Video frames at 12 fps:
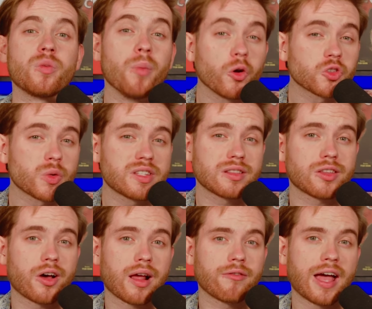The most recent
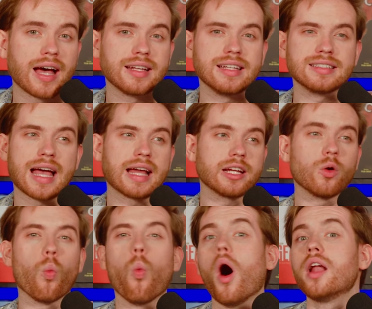thought I've had is adding
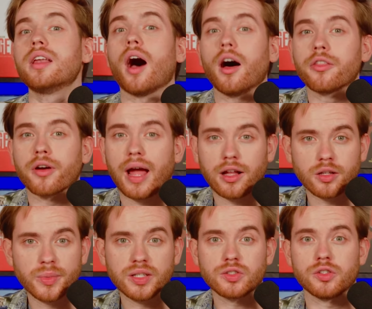one other
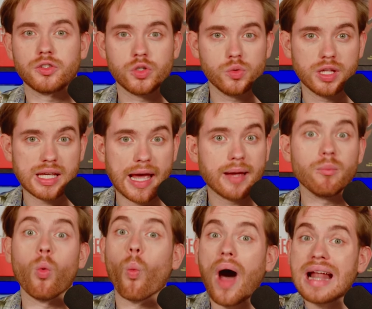element to the game.
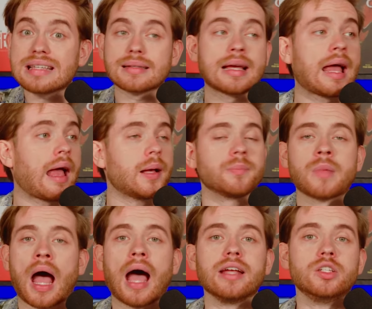What?
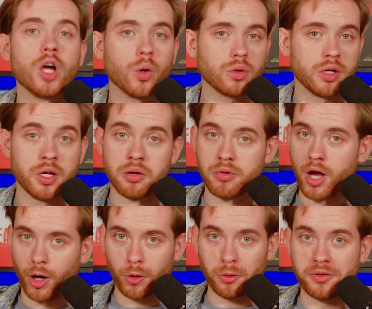I don't
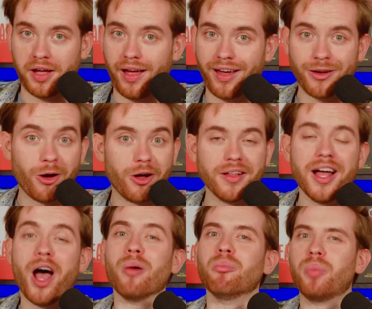know at all.
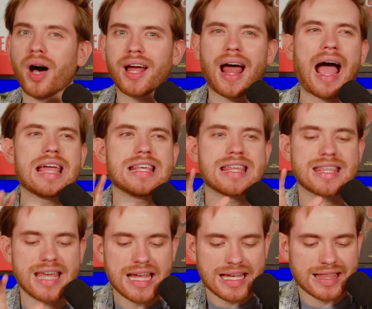But I
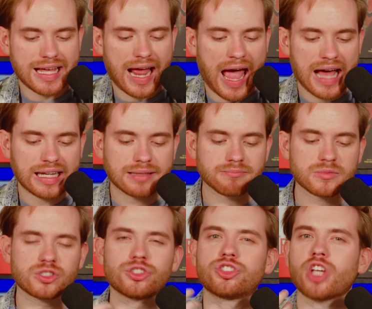think that adding
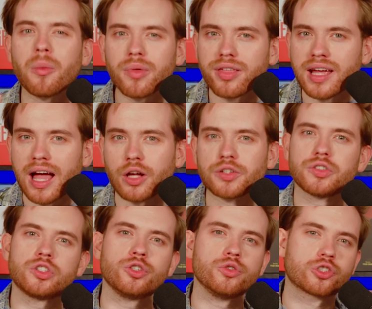something else
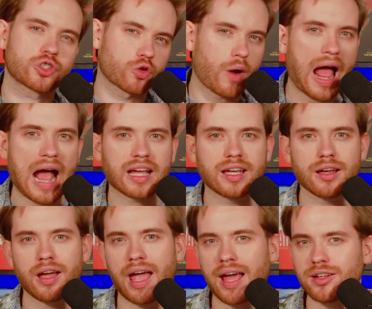to track
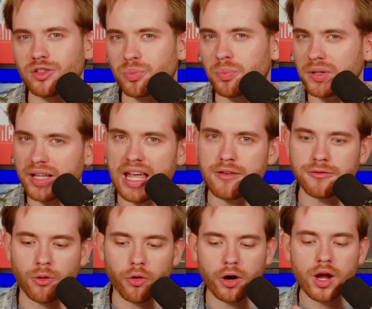and play
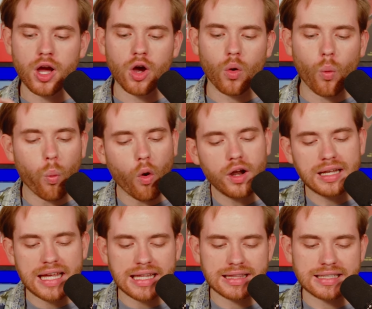for would
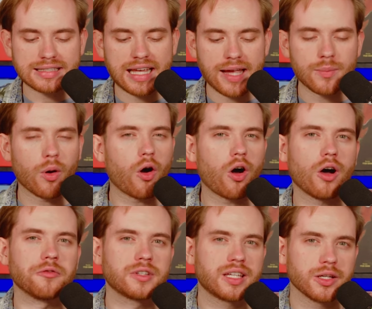get this game
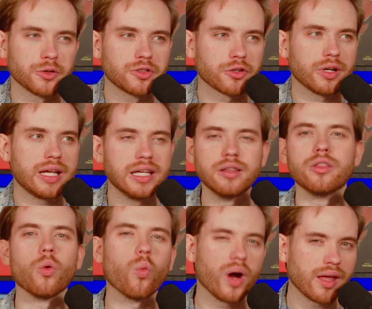off kilter in
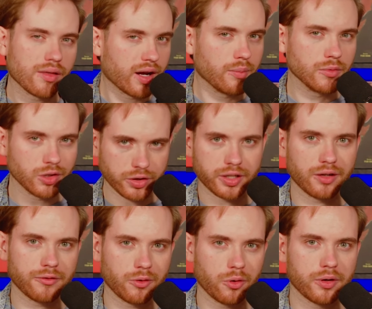the way that I'm looking
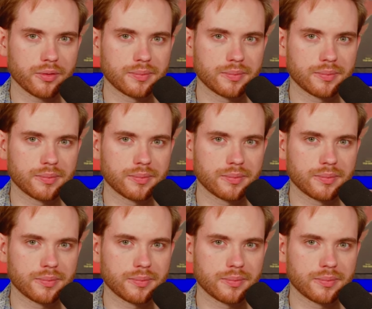for.